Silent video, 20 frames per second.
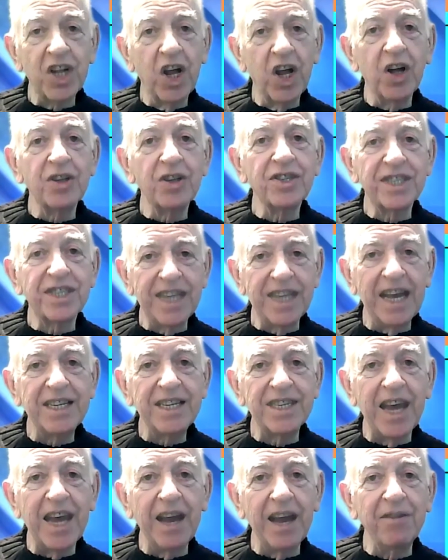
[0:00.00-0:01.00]
a lot and stay
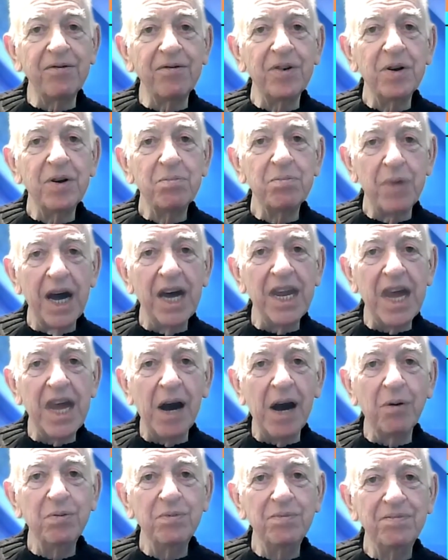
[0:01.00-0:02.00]
safe. Bye
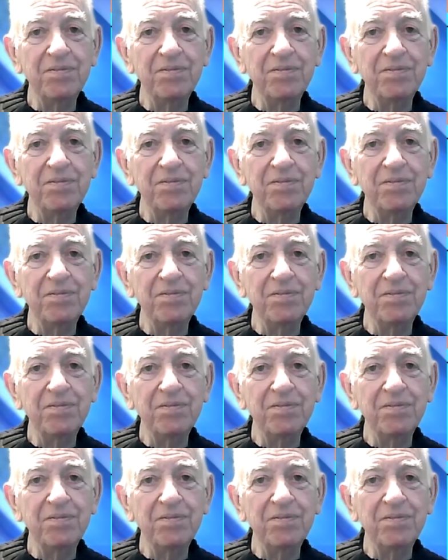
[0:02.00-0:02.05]
now.